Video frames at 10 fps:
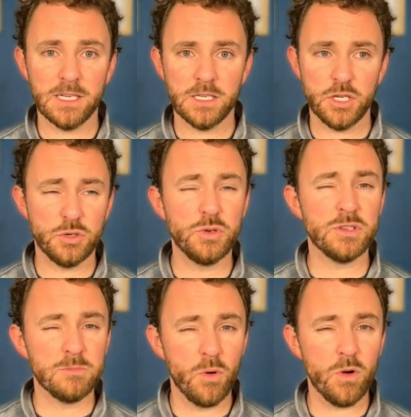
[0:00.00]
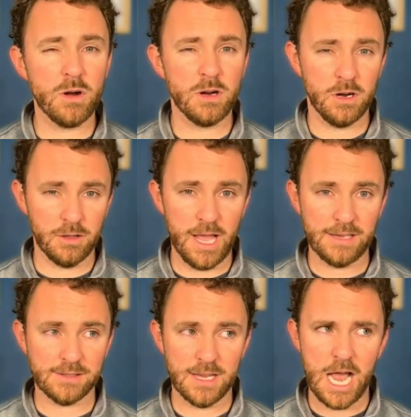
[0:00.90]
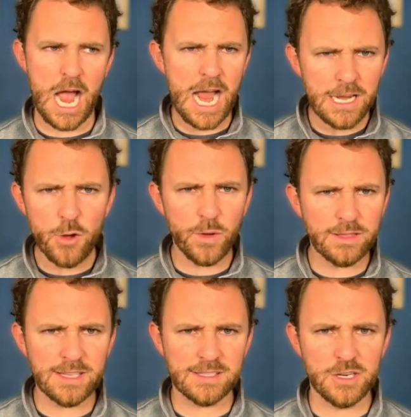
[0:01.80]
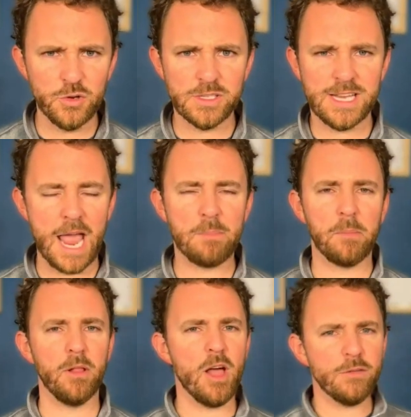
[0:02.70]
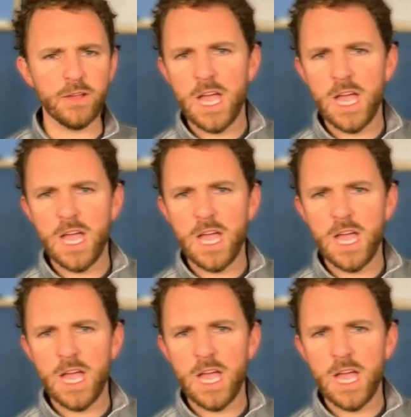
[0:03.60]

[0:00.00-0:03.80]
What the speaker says: You choosing more or less? I know what this dude is capable of.